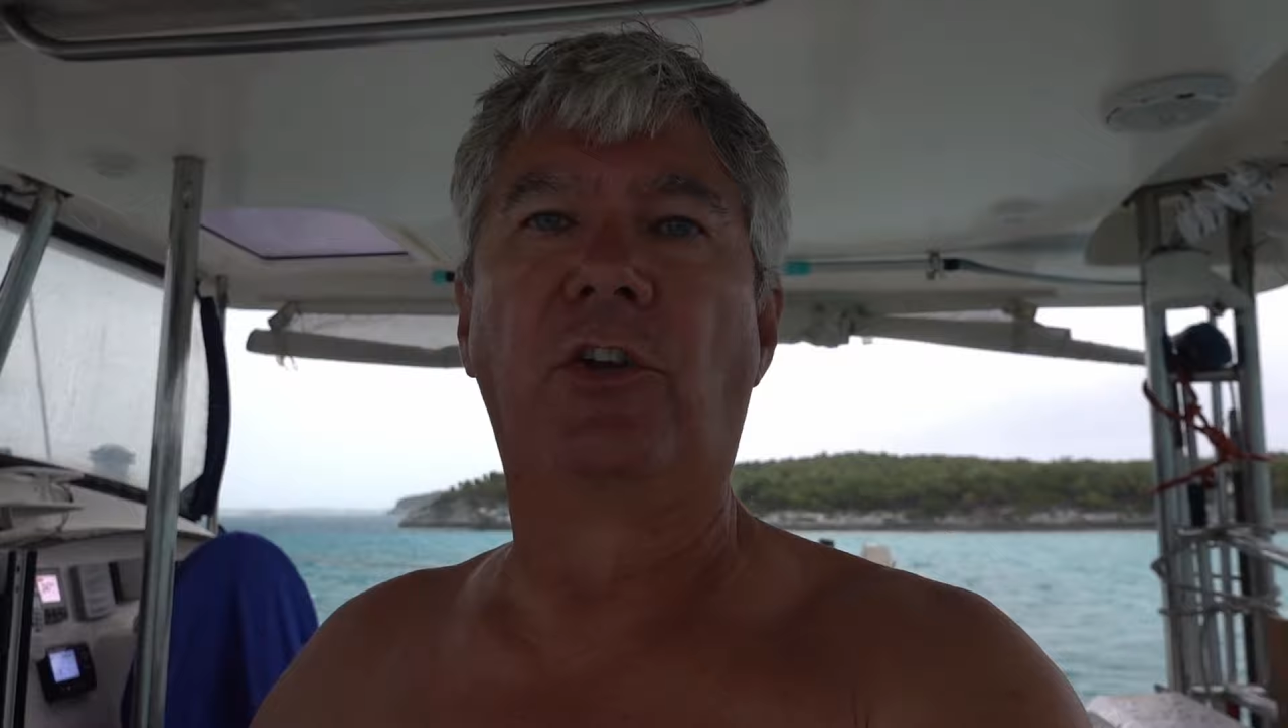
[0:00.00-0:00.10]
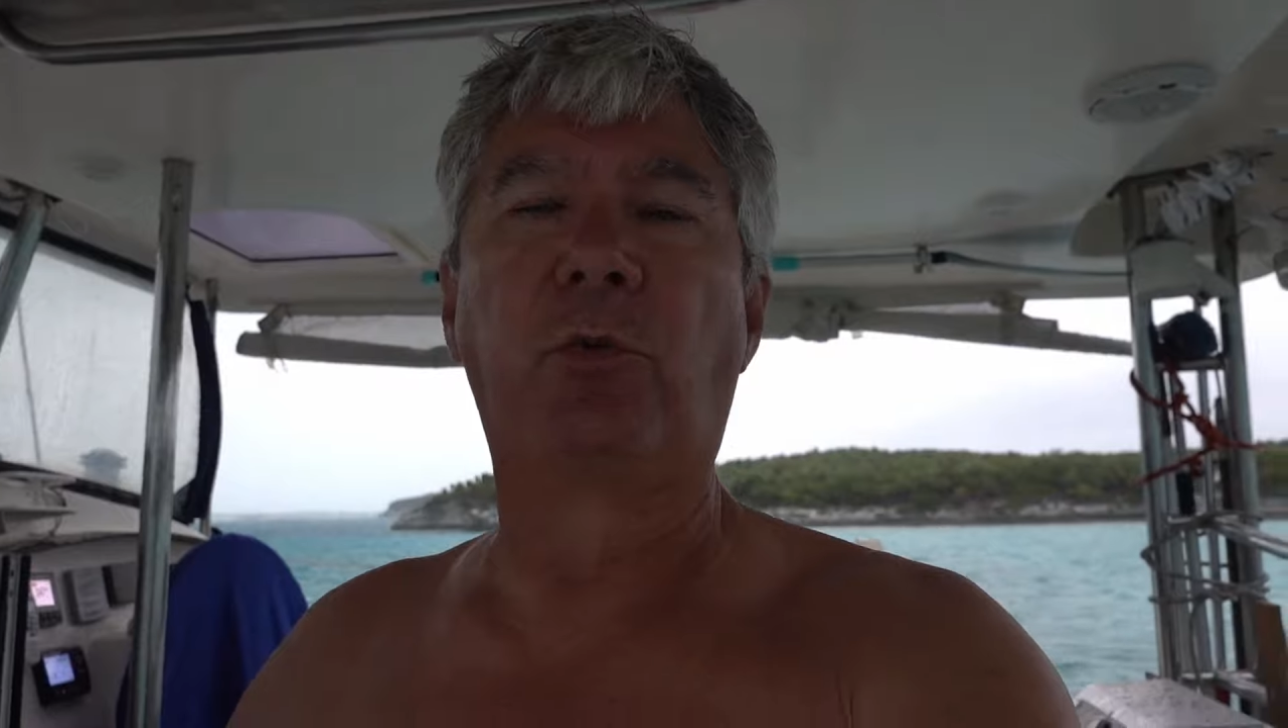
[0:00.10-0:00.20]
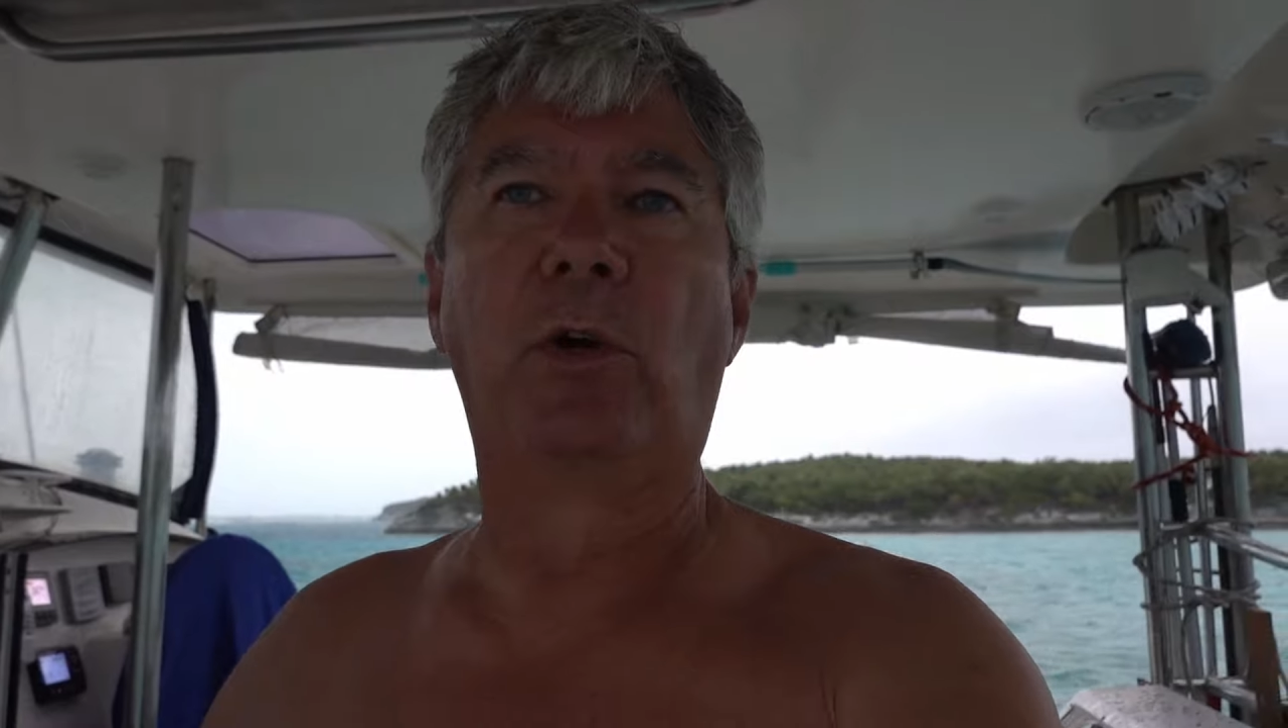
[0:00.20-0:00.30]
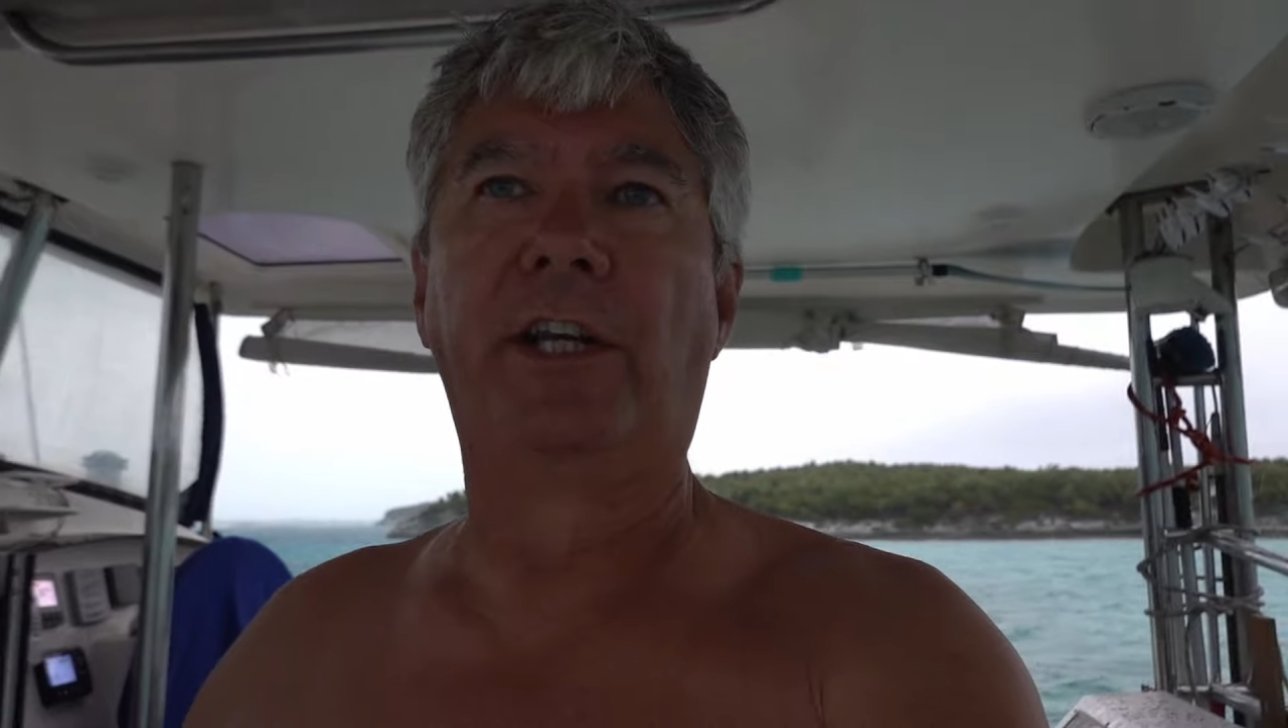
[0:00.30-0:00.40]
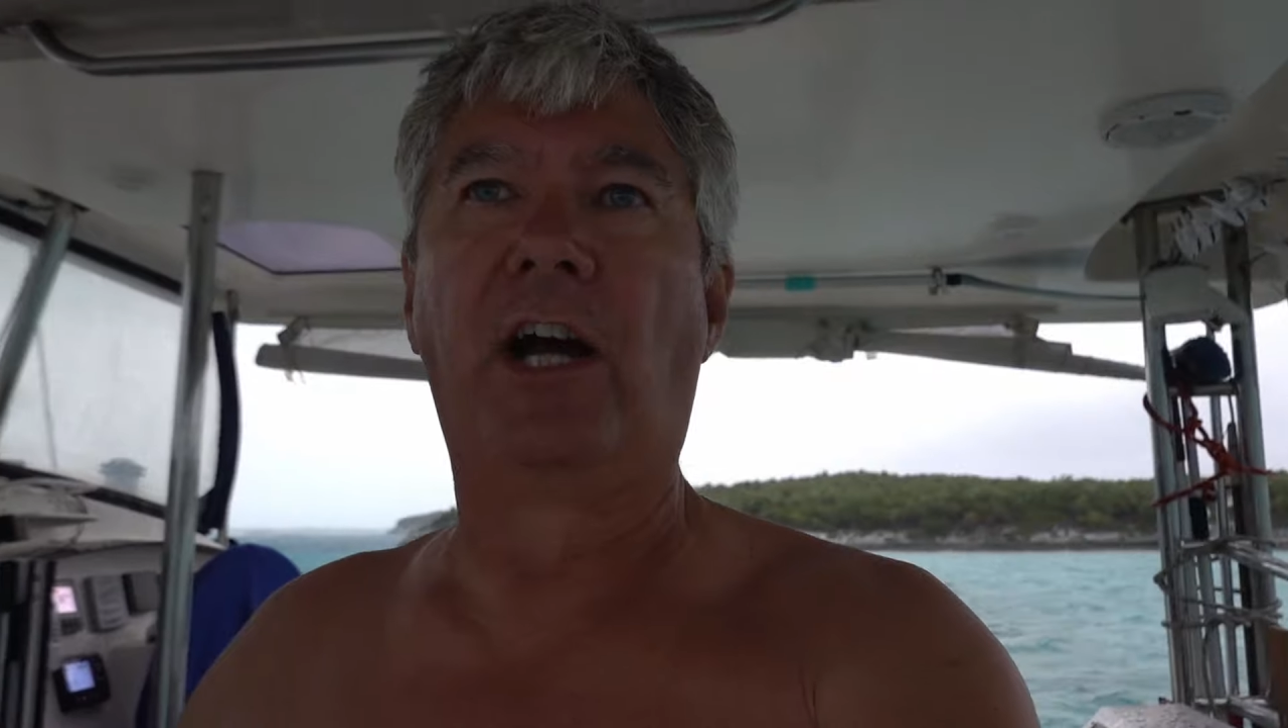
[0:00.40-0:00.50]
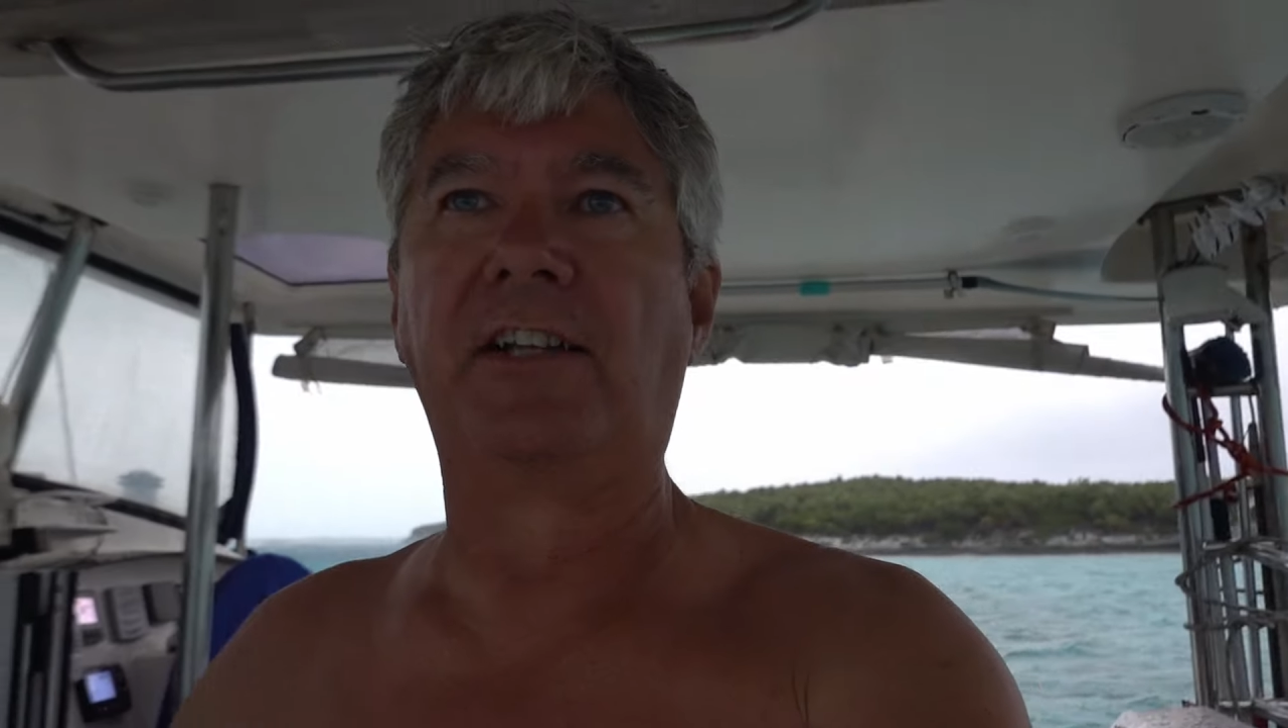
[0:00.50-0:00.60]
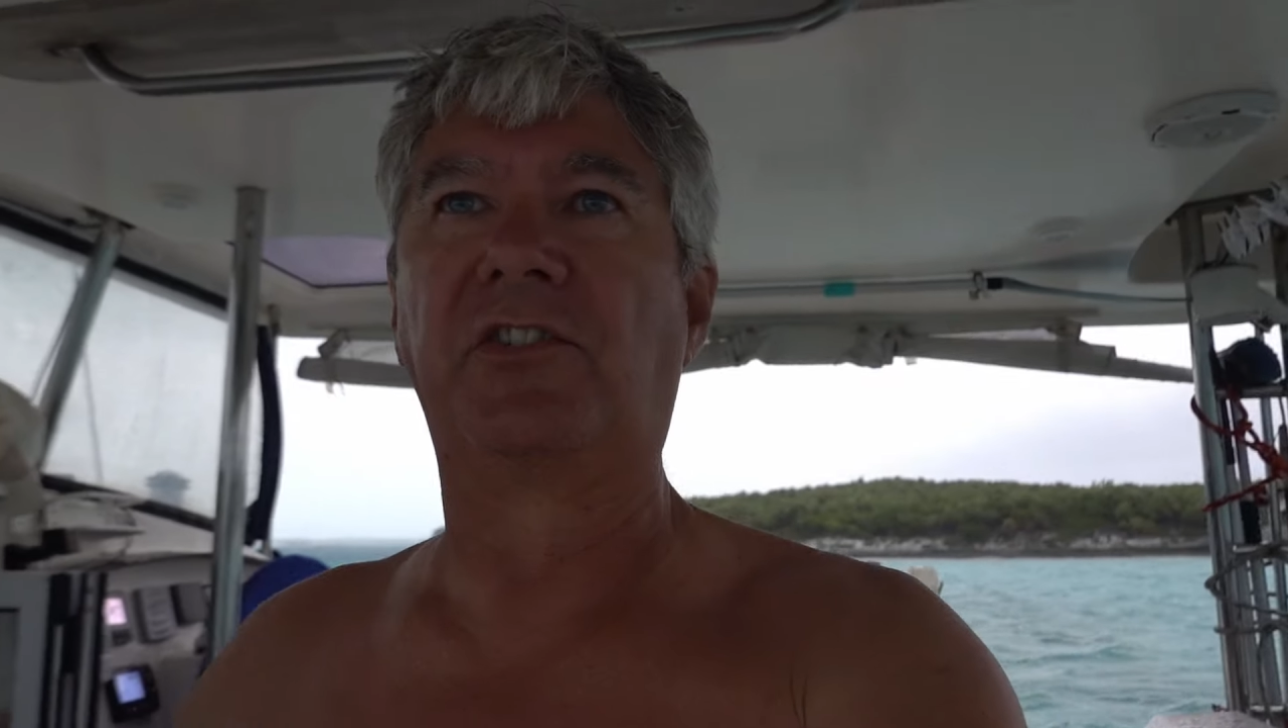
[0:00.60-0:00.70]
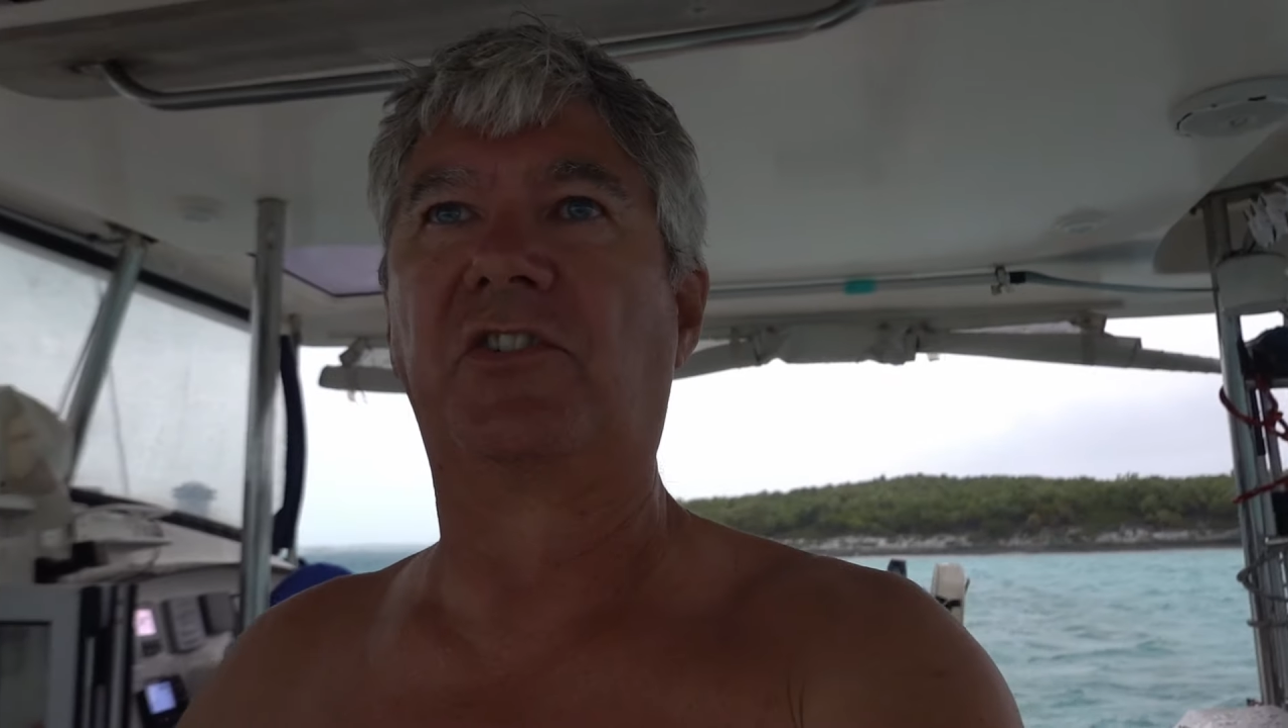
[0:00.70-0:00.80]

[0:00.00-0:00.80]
to twenty knots